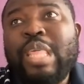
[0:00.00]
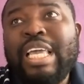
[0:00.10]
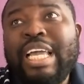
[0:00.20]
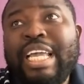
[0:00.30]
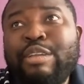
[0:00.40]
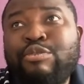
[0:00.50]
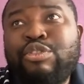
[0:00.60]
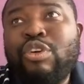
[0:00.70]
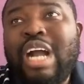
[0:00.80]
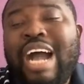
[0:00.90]
If
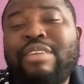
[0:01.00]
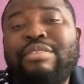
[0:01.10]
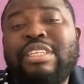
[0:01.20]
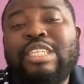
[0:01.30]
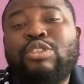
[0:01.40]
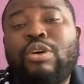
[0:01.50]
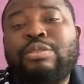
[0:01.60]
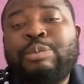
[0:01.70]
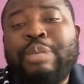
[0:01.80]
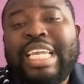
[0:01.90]
you have evidence of
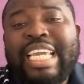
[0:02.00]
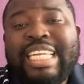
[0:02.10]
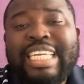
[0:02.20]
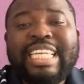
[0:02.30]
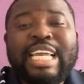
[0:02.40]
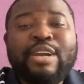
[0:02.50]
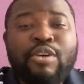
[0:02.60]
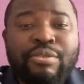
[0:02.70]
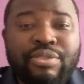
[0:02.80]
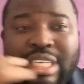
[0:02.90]
speaking in a
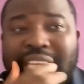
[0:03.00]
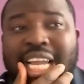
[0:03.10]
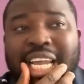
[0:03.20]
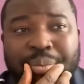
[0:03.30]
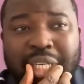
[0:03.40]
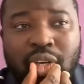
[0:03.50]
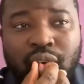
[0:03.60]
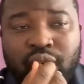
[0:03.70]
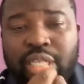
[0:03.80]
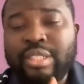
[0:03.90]
conference, academic
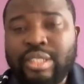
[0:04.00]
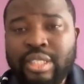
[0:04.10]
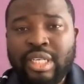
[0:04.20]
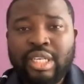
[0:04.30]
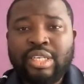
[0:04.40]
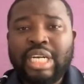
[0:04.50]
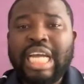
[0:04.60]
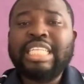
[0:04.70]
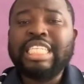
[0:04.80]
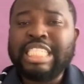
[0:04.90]
conference,
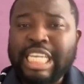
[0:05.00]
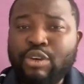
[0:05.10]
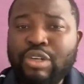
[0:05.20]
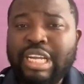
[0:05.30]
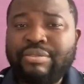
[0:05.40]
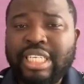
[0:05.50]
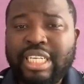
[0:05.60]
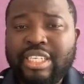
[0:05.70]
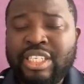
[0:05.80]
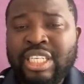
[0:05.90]
right, it's a good
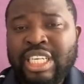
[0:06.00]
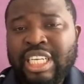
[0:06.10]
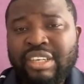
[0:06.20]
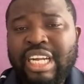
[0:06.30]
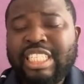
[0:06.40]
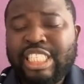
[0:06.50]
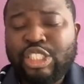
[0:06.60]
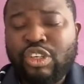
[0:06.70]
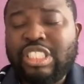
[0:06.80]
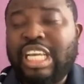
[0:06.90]
evidence, right? It
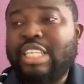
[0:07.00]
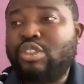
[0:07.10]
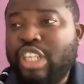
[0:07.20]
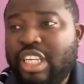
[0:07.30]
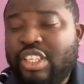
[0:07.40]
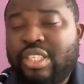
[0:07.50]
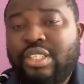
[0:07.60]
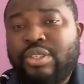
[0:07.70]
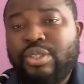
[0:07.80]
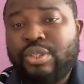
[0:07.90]
shows that
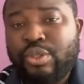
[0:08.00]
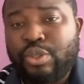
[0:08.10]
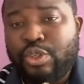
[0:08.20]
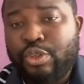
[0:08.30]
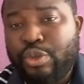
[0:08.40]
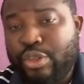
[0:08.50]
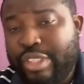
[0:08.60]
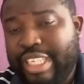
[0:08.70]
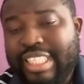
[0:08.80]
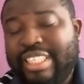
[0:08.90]
yes, you
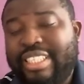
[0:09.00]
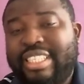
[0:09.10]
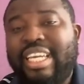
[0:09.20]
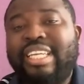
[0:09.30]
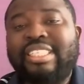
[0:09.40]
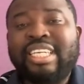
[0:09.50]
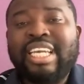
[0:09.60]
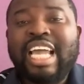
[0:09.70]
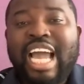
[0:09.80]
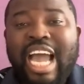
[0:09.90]
did the research
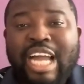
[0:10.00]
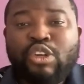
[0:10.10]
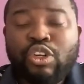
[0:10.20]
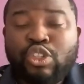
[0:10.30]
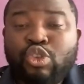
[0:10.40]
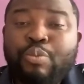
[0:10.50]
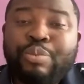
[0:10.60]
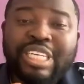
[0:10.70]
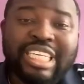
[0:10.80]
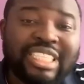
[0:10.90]
and you also
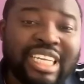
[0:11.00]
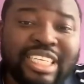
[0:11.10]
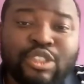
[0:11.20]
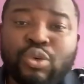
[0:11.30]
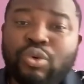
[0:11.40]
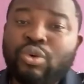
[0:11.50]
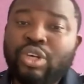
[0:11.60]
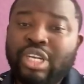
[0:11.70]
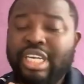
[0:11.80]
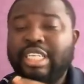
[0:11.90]
presented it to
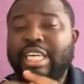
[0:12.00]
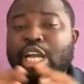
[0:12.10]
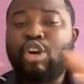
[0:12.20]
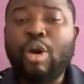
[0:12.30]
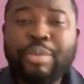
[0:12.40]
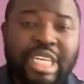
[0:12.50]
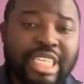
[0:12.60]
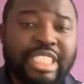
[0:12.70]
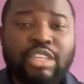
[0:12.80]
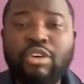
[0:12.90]
in a
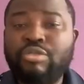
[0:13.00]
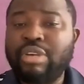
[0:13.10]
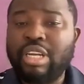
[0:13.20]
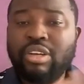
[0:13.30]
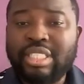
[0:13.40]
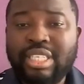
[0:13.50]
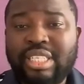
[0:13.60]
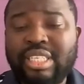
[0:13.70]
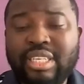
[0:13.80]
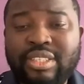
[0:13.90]
community of fellow
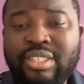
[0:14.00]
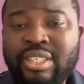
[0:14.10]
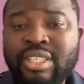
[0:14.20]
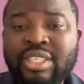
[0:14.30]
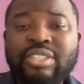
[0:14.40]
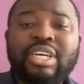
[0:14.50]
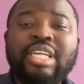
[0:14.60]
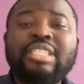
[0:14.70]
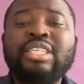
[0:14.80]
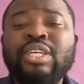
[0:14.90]
researchers,
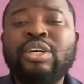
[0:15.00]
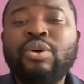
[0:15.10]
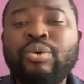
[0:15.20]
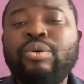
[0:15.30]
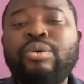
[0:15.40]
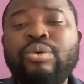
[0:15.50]
right? Who